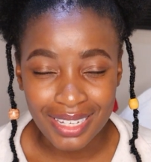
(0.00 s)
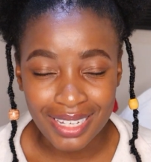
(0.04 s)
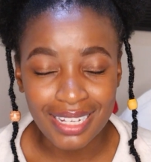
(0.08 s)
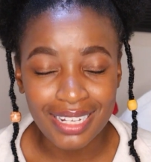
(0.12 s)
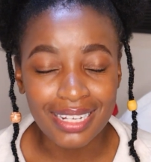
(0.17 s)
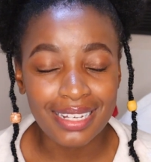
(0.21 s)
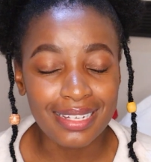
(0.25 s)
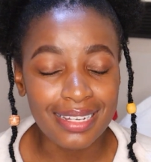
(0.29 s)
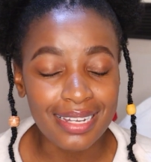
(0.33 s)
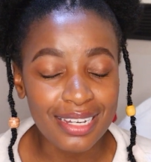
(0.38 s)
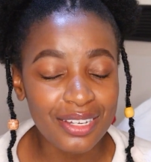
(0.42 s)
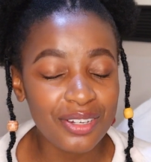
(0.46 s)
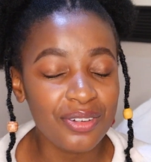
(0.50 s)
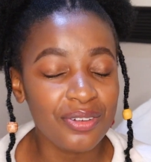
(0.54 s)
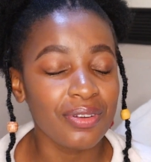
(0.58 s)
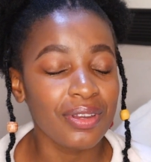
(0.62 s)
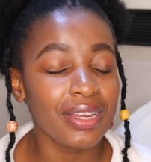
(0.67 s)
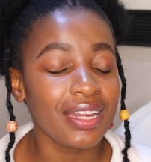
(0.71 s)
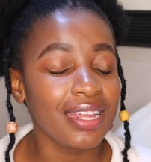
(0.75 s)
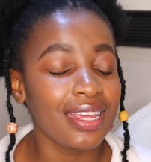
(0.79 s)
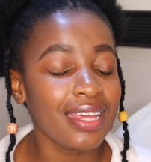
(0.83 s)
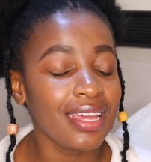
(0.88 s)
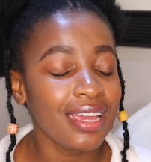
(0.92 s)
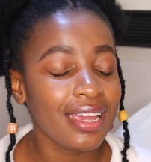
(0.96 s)
You
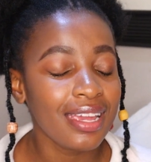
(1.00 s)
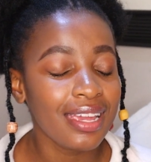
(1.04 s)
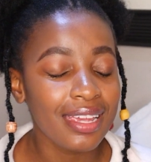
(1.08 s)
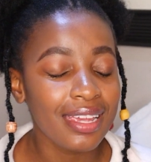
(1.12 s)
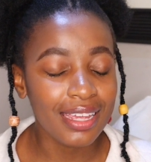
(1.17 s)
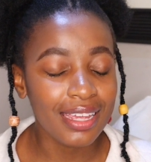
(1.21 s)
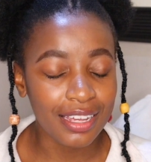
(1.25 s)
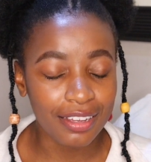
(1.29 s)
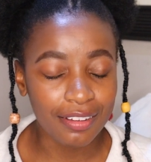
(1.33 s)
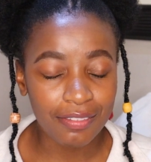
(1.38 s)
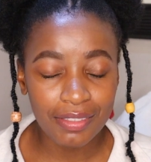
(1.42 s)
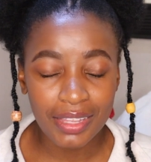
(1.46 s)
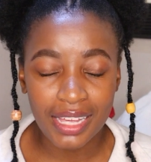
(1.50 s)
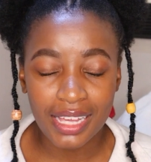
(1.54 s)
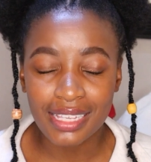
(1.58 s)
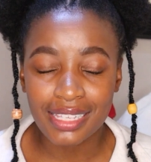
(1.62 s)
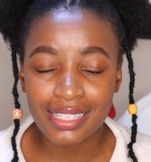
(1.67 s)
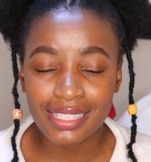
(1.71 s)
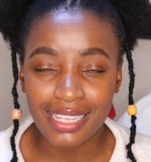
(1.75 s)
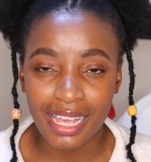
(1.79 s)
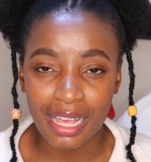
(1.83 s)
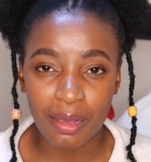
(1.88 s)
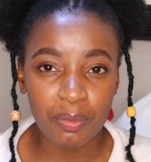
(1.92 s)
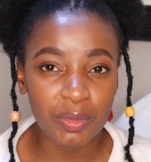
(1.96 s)
literally give the
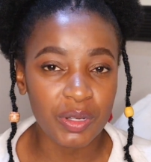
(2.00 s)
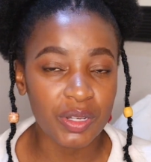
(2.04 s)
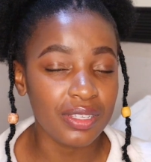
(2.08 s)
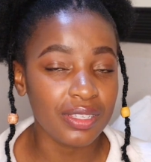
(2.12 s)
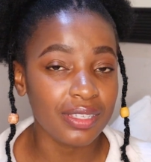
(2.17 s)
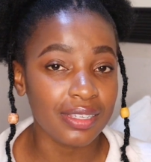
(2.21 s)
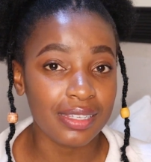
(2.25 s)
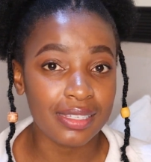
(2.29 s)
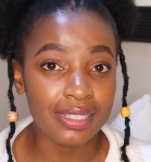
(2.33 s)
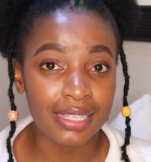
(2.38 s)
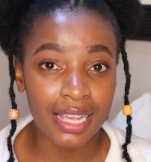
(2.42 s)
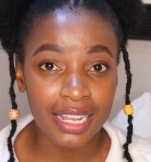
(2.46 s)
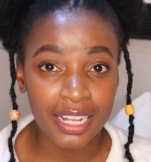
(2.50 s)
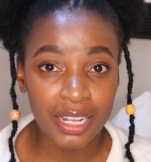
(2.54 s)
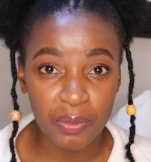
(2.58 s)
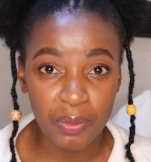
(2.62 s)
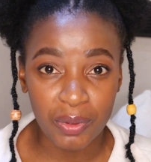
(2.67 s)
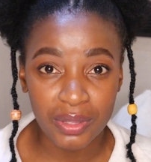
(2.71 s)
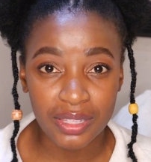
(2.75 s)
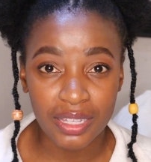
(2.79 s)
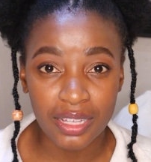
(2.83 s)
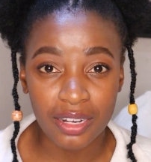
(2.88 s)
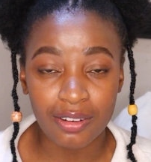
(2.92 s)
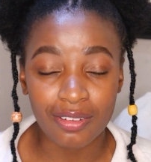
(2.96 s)
examiners exactly
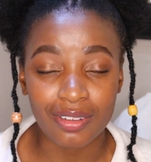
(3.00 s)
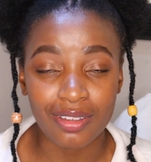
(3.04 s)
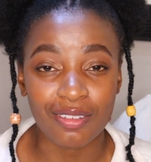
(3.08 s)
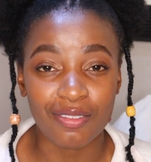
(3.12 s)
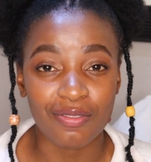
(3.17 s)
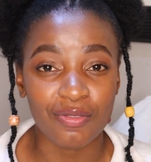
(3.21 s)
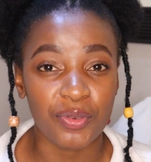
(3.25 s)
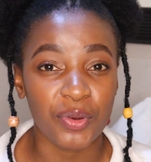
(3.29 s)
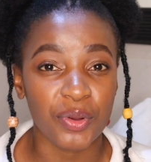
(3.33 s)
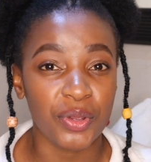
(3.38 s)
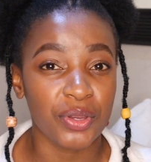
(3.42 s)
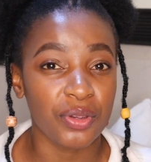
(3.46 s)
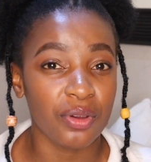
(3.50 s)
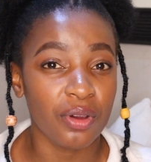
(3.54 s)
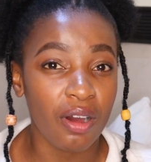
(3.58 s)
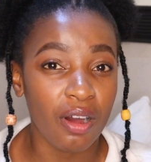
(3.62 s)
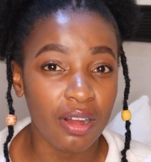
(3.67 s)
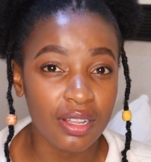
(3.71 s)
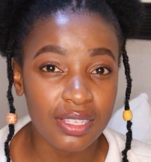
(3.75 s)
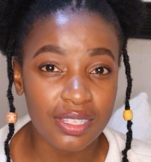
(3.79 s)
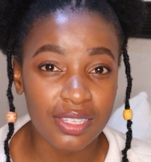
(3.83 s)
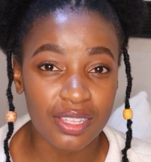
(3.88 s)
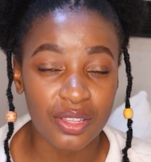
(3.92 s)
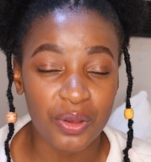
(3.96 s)
what they're looking for. You
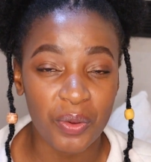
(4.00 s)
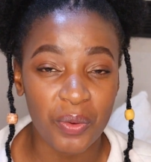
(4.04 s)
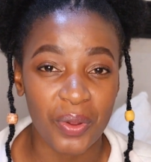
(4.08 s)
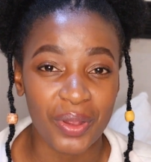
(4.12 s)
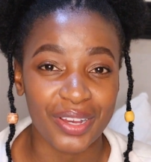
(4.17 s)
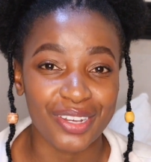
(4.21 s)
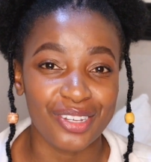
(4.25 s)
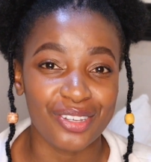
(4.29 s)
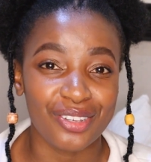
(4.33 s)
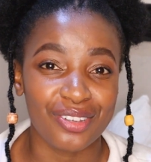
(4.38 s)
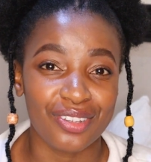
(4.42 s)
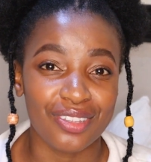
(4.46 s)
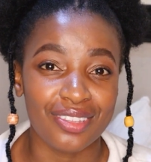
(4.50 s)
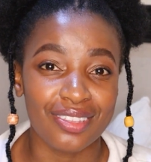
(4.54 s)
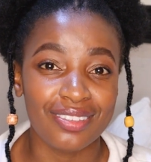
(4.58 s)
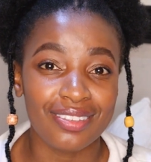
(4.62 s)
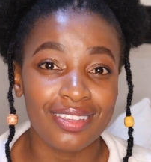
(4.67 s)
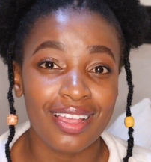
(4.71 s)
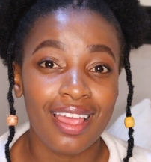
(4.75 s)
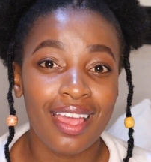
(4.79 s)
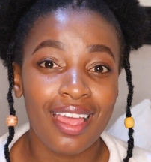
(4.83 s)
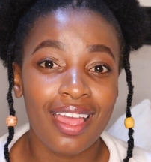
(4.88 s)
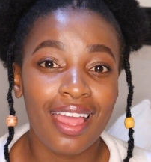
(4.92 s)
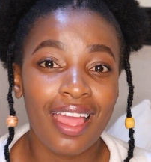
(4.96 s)
answer the
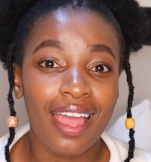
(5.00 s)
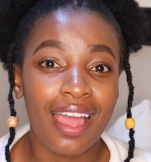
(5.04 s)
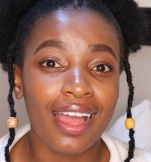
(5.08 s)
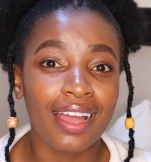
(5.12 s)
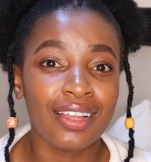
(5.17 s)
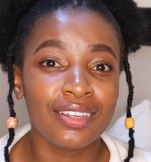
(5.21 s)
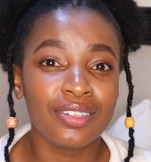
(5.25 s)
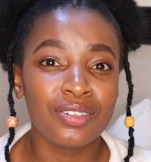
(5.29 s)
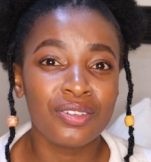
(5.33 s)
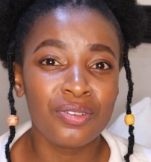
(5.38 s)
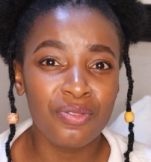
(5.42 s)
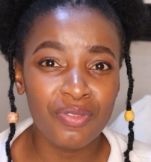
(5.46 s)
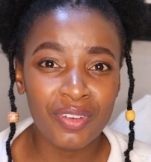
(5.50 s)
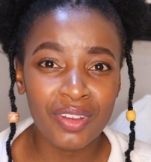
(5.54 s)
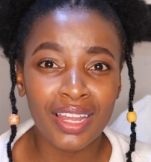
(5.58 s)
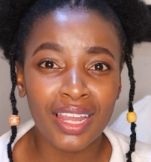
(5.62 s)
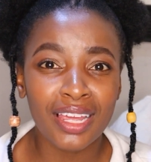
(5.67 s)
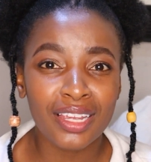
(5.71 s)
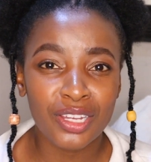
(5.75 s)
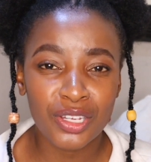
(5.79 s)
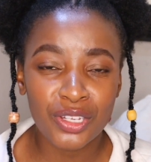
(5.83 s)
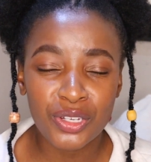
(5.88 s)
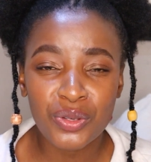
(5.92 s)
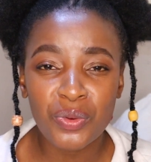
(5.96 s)
questions and you feel
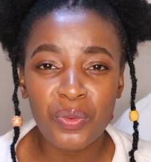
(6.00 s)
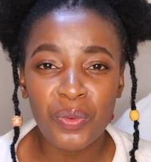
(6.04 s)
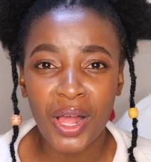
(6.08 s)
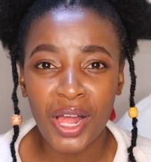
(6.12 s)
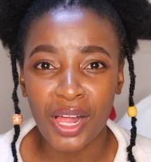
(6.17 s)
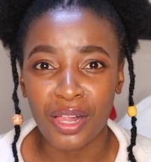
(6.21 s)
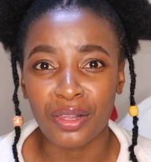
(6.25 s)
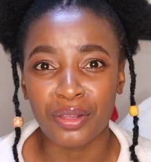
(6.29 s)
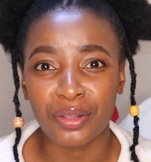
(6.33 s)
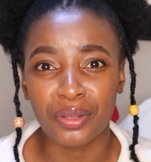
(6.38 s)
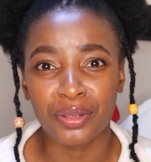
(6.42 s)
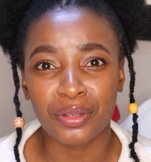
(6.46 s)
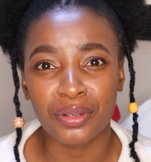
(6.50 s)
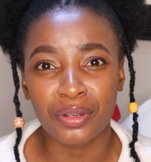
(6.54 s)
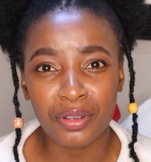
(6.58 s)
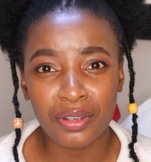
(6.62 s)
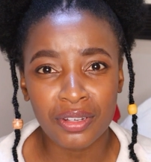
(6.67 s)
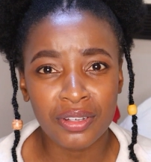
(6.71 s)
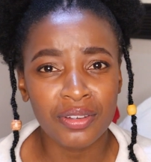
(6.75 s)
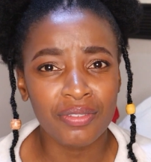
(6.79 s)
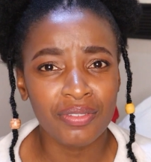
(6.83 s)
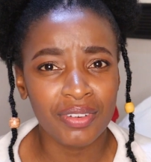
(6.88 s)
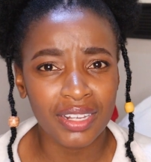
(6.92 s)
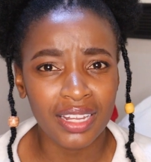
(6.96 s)
like you do well, you know,
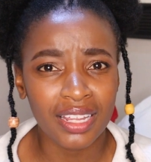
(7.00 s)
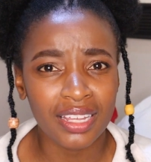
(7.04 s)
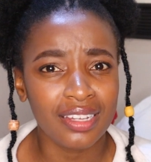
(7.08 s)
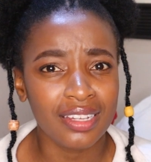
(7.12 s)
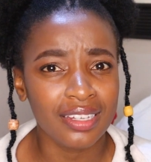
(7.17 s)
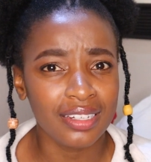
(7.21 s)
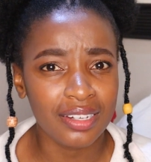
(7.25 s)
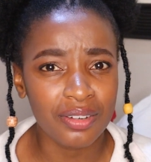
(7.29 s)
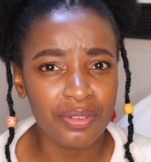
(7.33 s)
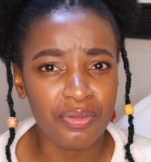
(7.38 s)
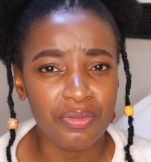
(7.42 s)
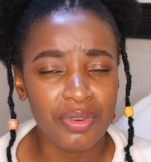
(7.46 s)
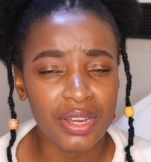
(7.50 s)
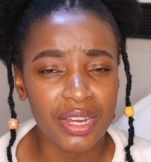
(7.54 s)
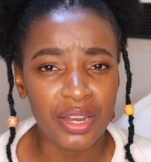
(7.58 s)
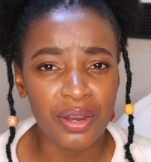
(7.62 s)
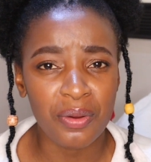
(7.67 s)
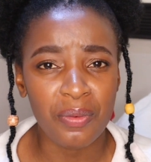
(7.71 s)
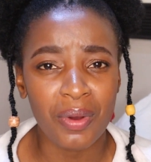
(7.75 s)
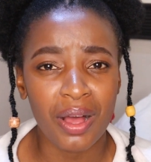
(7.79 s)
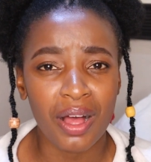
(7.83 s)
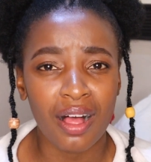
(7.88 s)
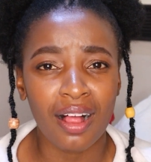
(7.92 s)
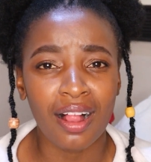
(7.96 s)
you feel like you did
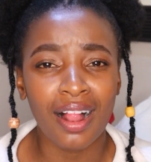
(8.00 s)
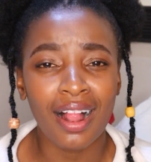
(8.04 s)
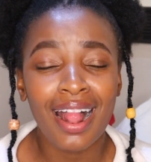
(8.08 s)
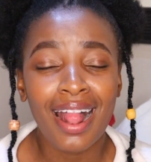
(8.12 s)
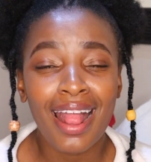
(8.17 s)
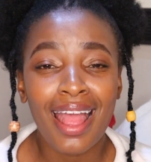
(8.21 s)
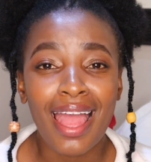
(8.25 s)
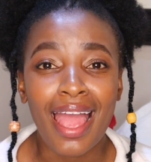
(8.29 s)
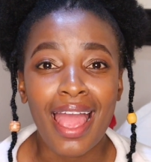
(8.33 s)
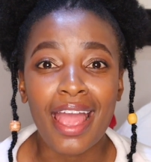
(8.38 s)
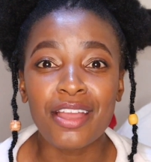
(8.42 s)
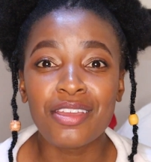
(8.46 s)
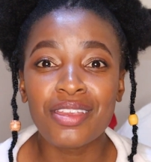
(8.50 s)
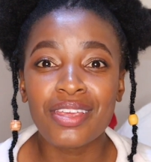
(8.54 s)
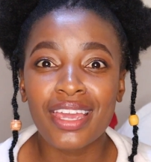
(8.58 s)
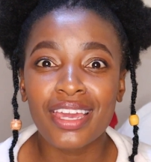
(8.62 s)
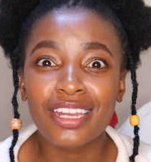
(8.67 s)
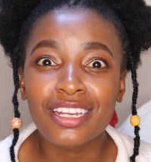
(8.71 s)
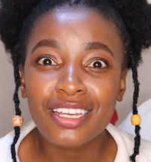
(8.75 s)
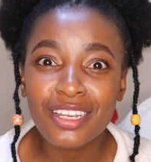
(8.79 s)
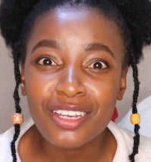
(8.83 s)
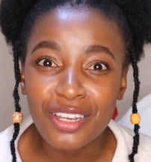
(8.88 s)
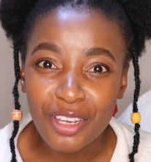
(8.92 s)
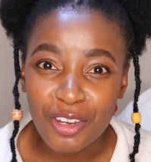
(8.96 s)
really well, and you
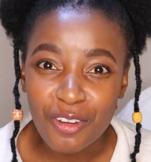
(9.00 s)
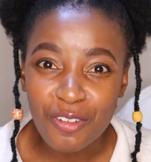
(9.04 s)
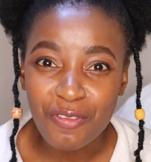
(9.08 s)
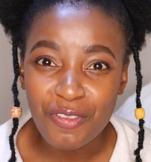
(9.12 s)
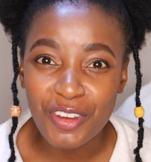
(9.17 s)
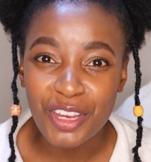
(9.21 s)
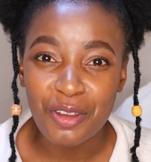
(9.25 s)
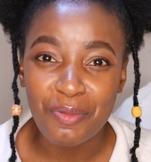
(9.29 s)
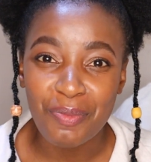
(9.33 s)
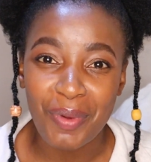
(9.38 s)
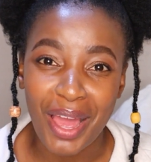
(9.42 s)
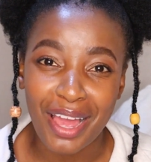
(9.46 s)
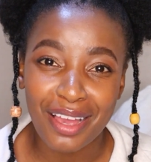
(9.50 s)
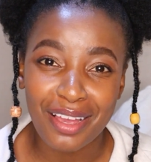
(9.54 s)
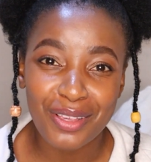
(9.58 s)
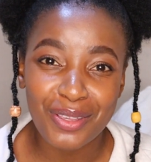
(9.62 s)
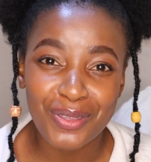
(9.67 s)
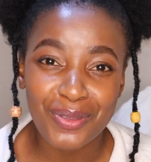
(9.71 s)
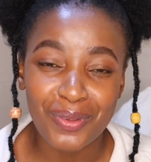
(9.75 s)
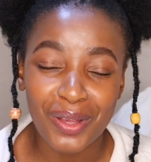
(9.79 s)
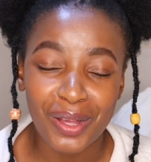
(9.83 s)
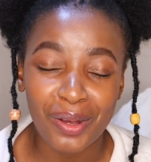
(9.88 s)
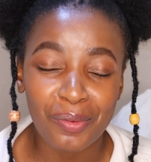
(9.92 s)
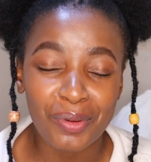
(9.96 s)
get good feedback
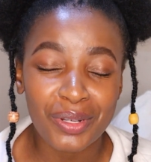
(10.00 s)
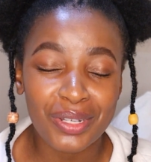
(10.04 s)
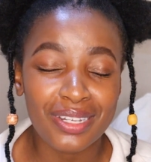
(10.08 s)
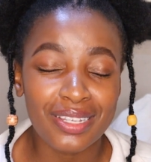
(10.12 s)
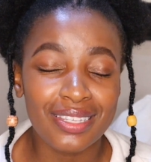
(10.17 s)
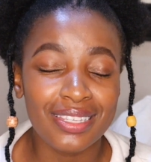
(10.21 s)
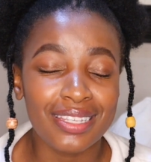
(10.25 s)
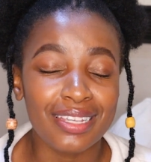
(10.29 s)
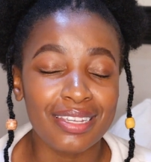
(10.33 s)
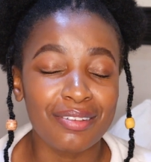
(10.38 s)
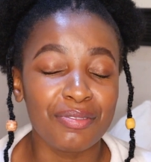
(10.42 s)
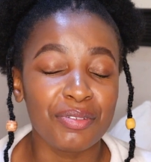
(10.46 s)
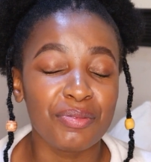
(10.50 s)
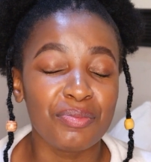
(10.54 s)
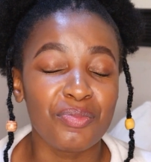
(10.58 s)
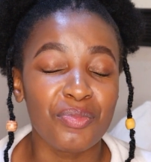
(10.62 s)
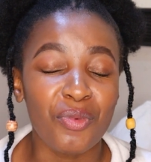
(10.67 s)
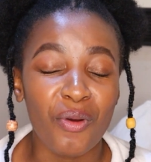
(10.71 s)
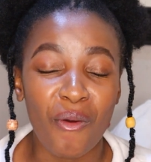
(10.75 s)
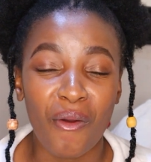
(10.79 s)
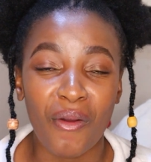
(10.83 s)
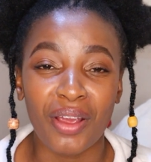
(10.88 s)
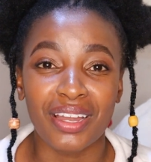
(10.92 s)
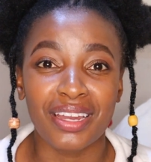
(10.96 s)
as well, which is even
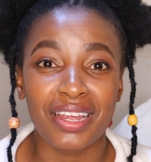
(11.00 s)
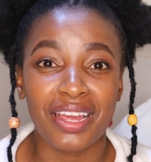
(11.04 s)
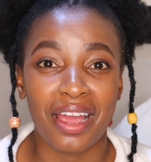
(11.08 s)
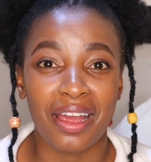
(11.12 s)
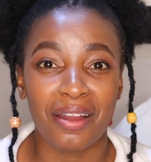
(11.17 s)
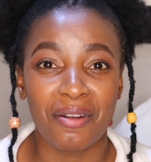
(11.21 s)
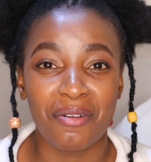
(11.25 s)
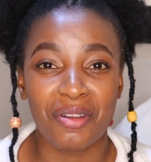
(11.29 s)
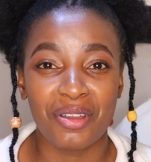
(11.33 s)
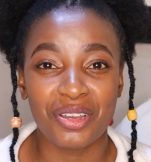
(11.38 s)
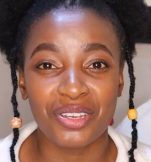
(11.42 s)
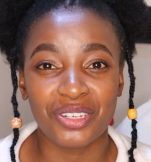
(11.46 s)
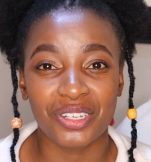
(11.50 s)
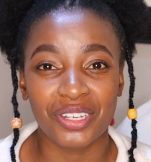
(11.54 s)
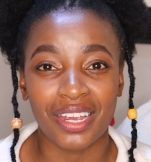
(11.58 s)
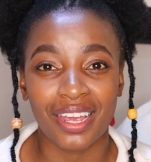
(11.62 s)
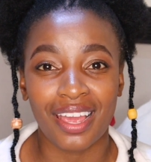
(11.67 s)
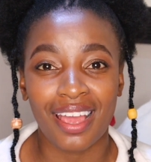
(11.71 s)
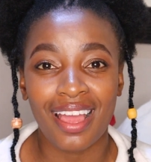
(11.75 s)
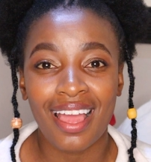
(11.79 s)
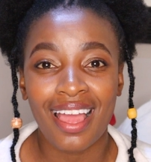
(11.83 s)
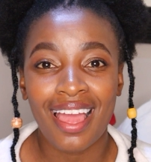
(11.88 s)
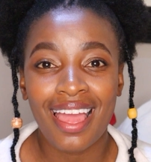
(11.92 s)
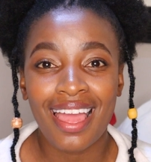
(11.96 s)
more
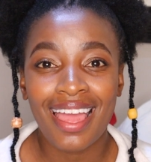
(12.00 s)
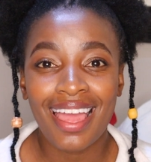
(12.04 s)
encouraging.